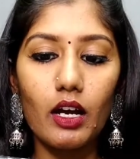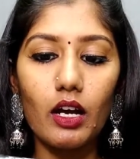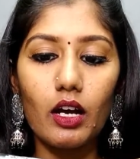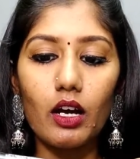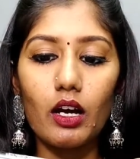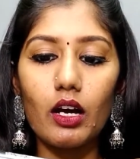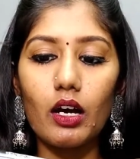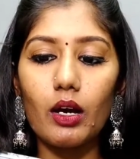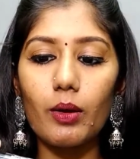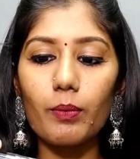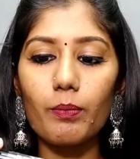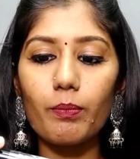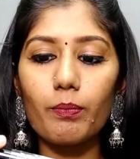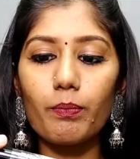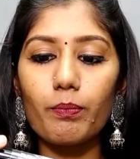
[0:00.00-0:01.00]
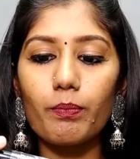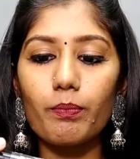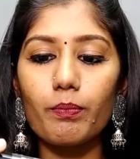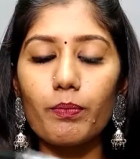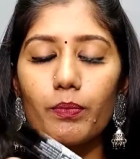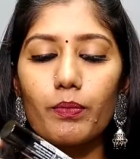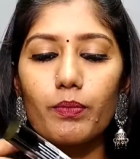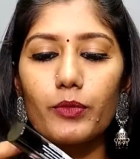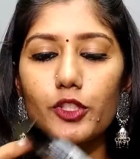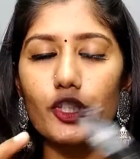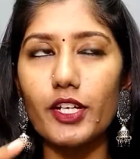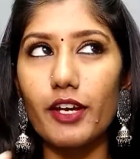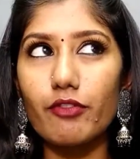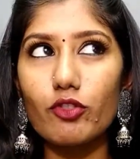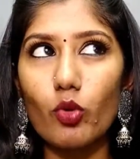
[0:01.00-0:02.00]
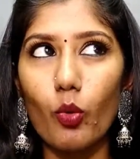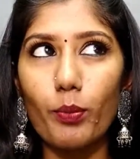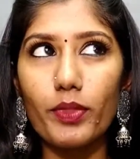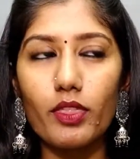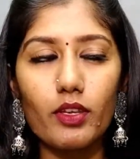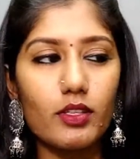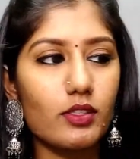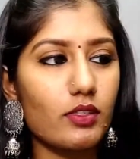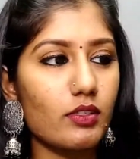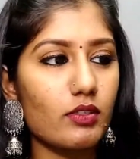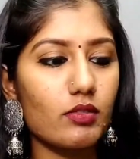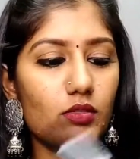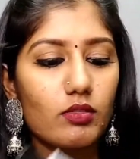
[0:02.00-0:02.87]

Should I have to open this?